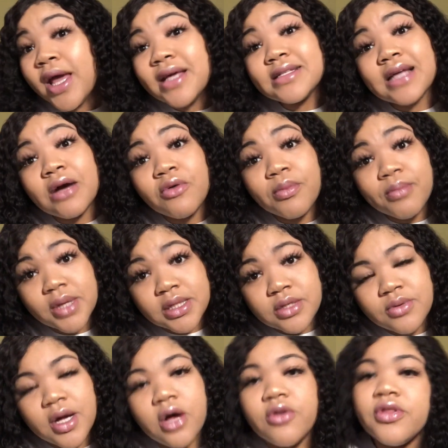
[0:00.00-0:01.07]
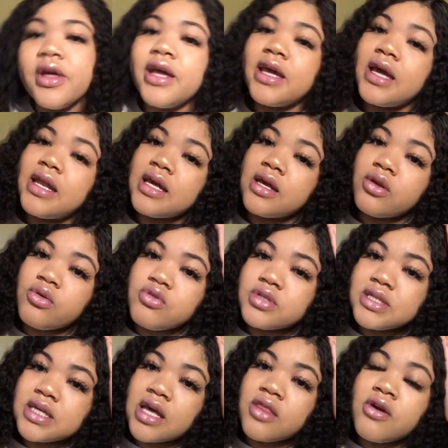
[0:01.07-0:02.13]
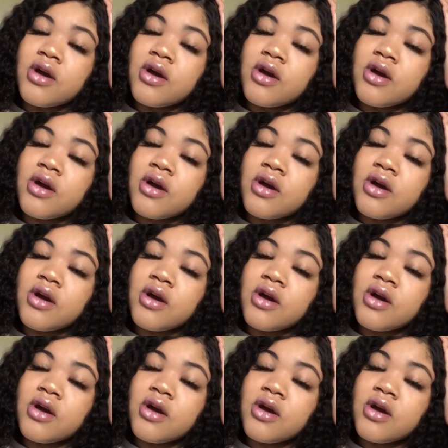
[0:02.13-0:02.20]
It's our mental health, getting it all together